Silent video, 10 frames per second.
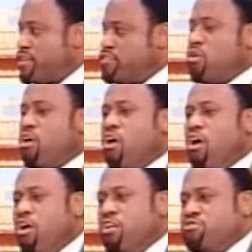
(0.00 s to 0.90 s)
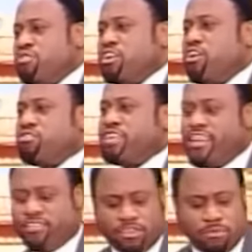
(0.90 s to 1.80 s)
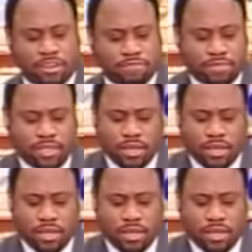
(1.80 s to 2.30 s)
So all through the Old Testament,